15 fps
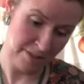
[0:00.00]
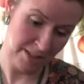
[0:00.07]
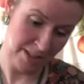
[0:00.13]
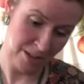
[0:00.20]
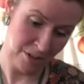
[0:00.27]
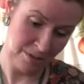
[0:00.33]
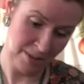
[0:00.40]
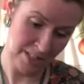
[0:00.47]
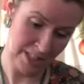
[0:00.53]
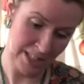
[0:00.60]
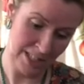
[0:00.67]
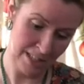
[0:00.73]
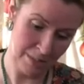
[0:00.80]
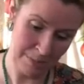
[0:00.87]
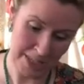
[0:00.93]
I often get a
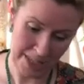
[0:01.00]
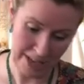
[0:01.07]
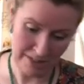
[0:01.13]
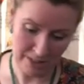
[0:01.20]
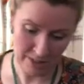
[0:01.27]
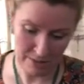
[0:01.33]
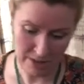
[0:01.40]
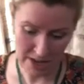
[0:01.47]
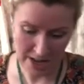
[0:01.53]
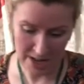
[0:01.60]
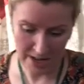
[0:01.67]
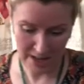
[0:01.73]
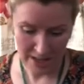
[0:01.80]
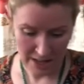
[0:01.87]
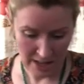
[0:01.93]
little bit carried away,
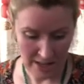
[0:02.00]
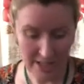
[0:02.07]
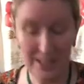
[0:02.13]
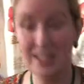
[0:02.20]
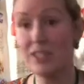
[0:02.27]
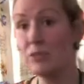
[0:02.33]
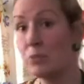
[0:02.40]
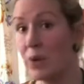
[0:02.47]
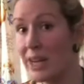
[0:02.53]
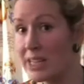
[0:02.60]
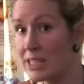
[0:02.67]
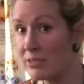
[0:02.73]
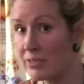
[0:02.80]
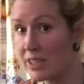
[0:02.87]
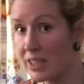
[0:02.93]
and instead of
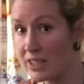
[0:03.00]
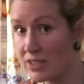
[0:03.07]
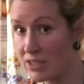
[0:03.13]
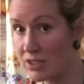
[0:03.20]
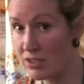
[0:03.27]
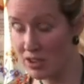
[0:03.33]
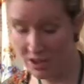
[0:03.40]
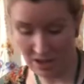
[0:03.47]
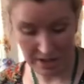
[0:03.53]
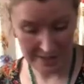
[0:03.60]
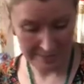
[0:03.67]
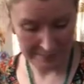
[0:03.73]
waiting for things to dry,